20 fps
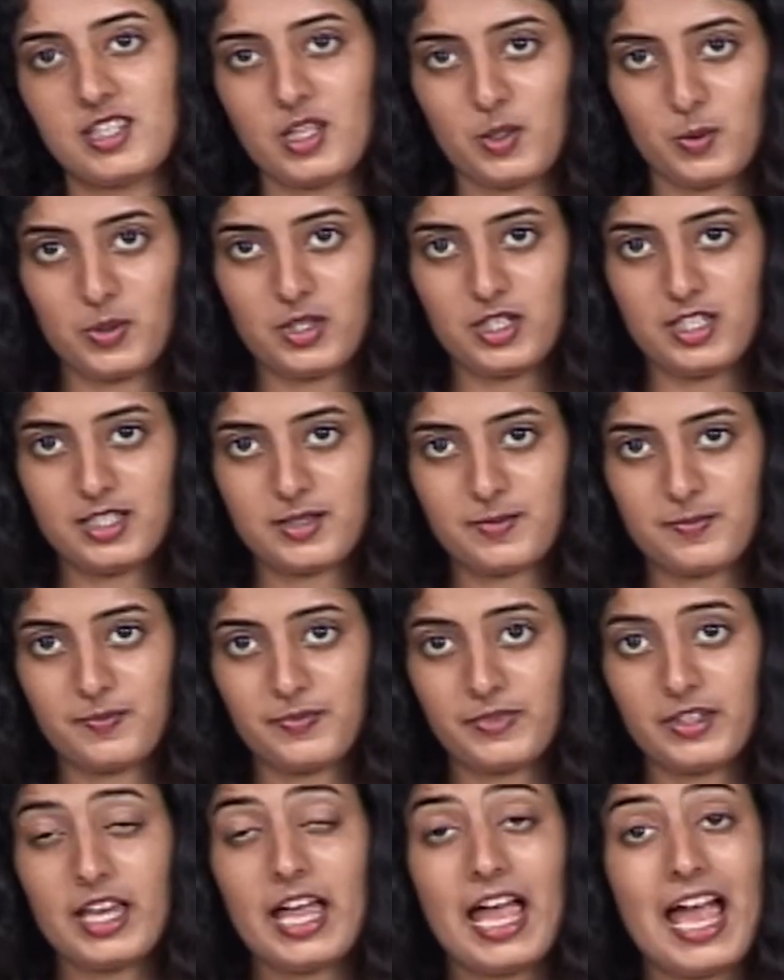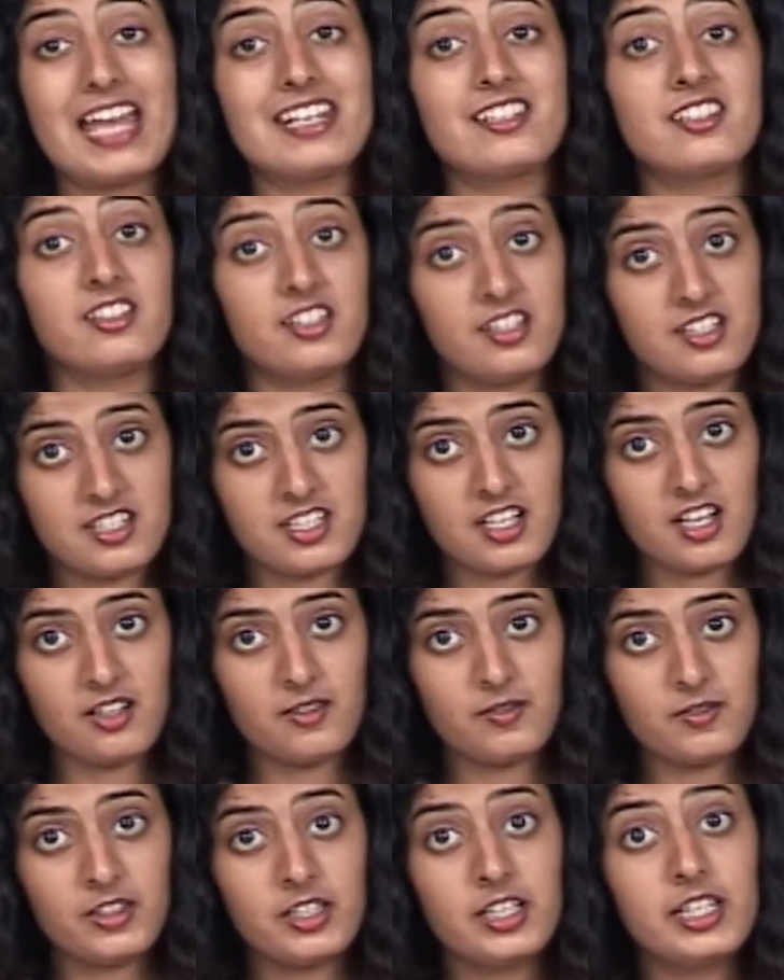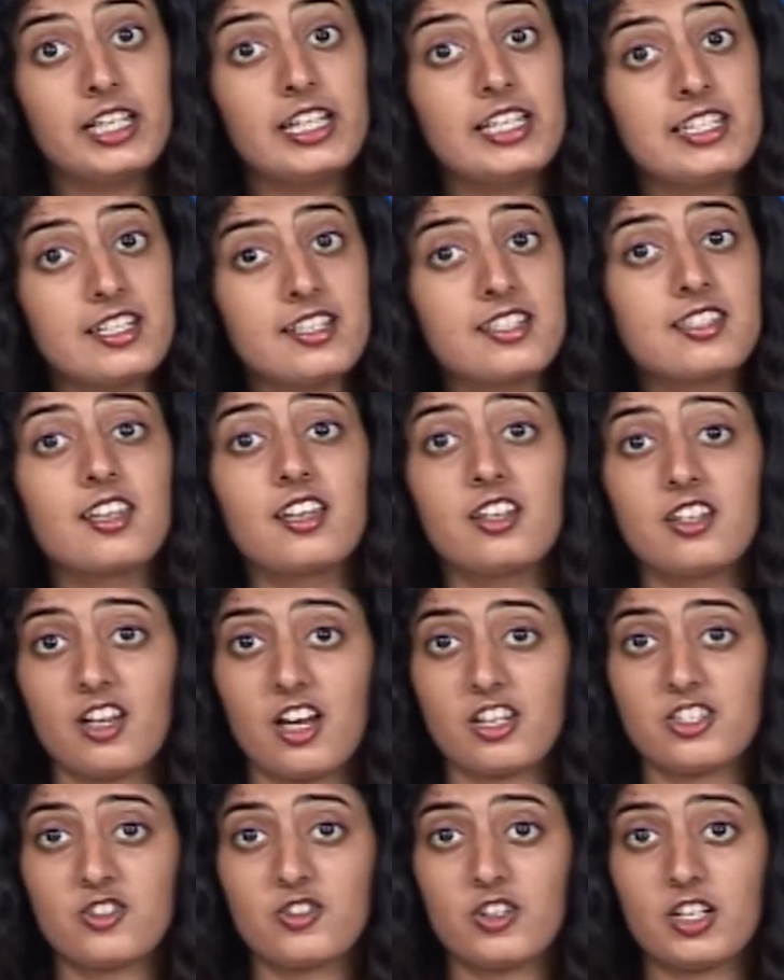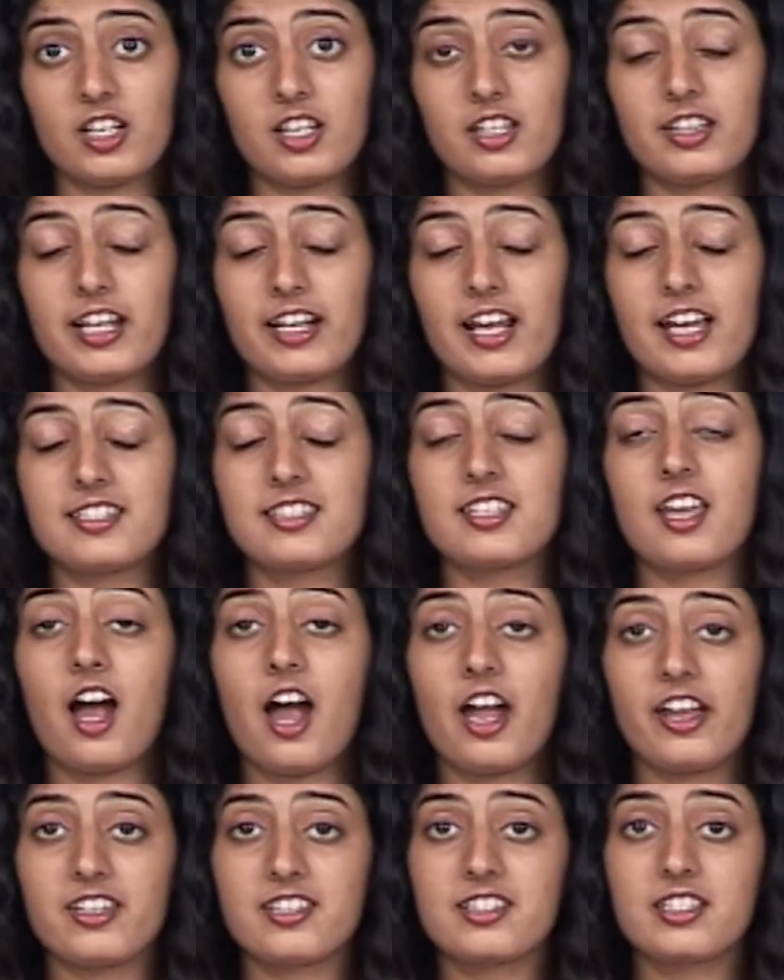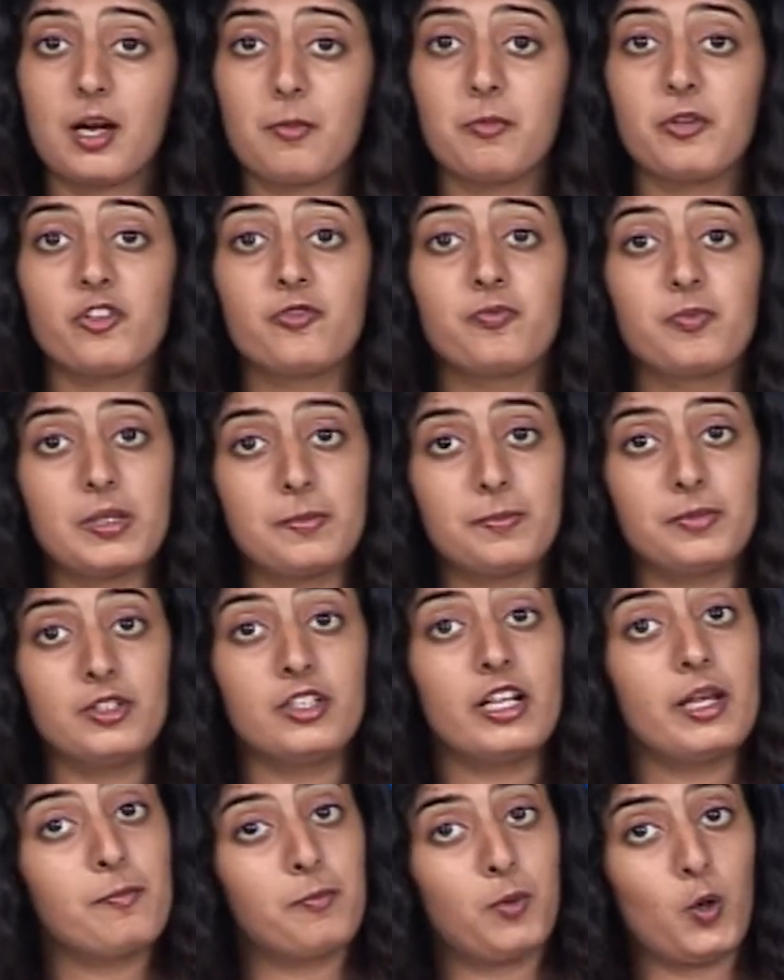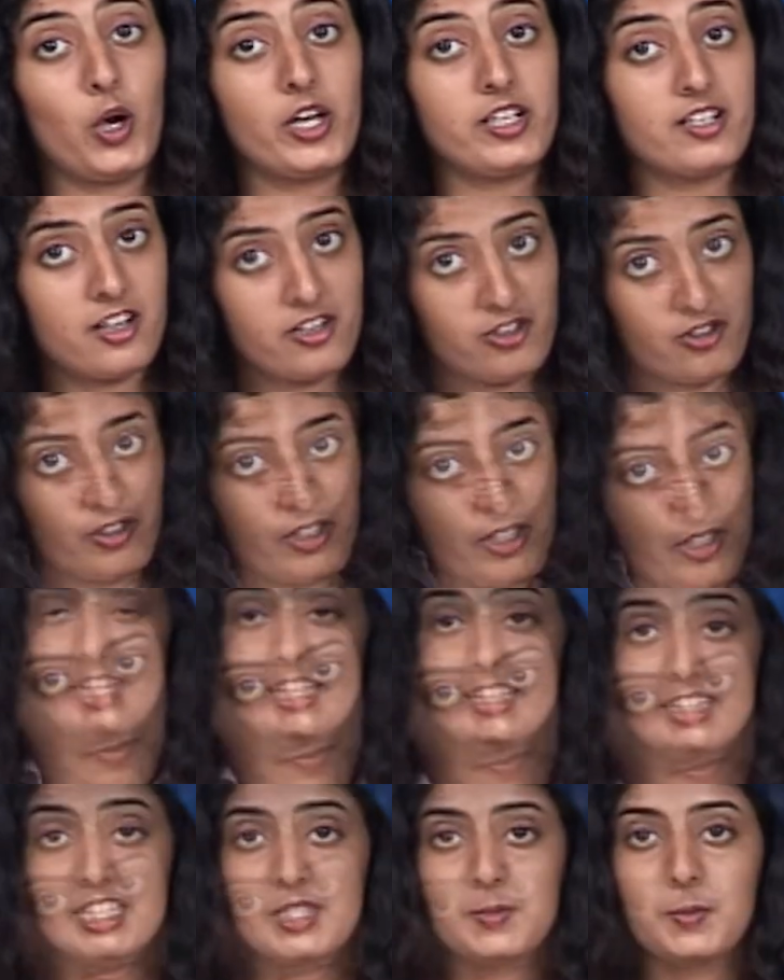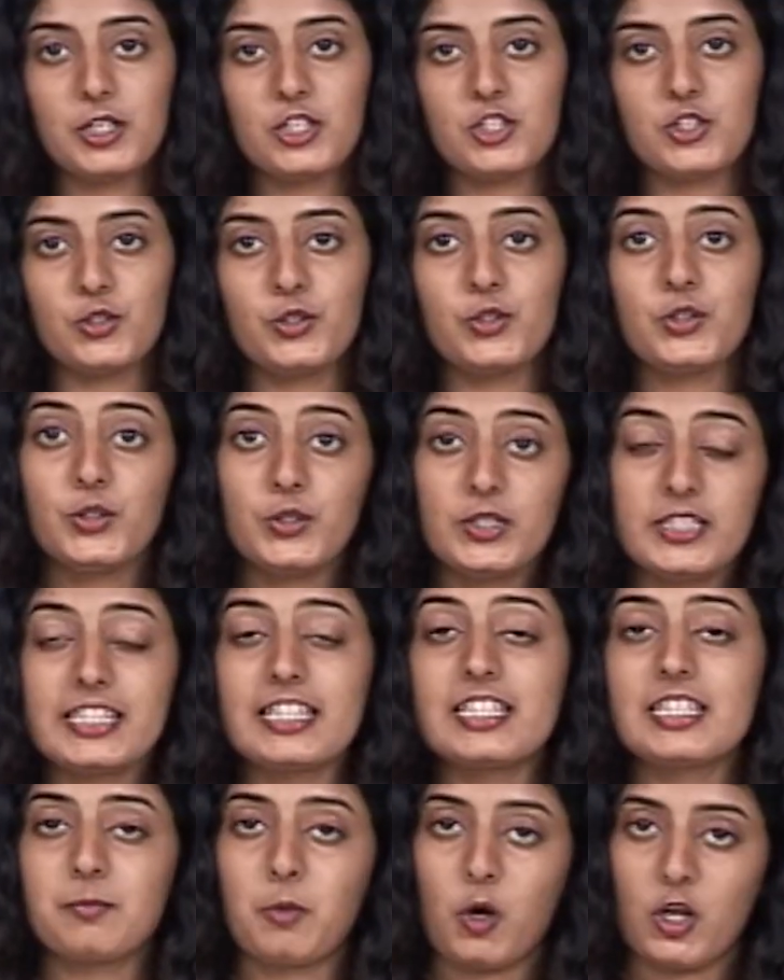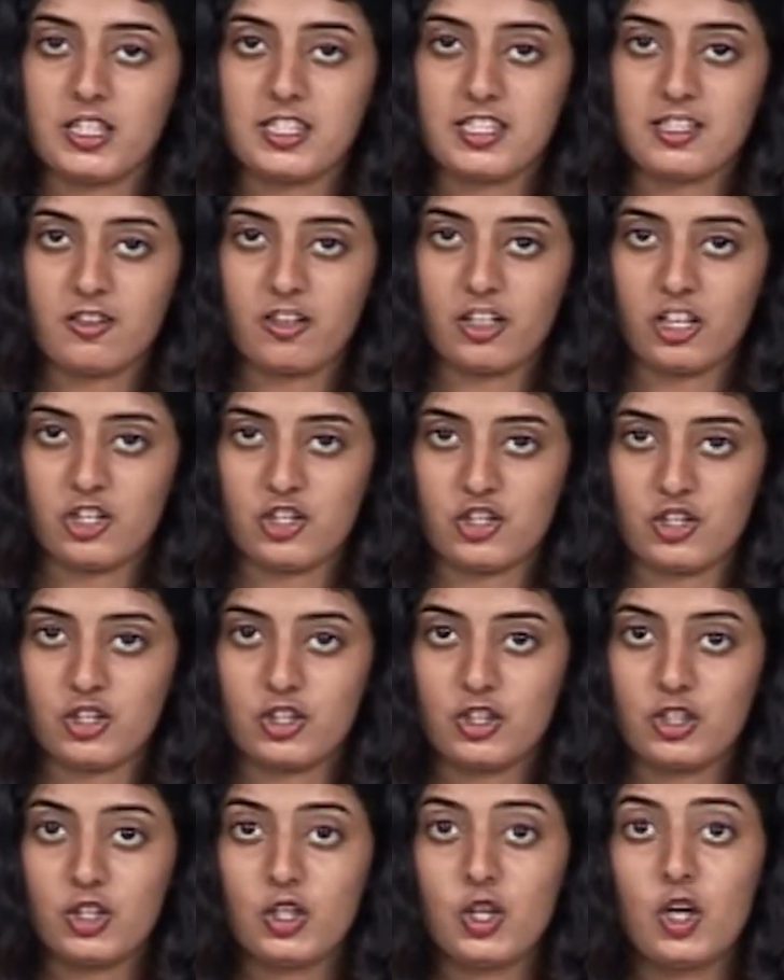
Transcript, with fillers: in the world. And in India, it is the industry that has the highest number of people employed under it. In this video, you'll see demonstration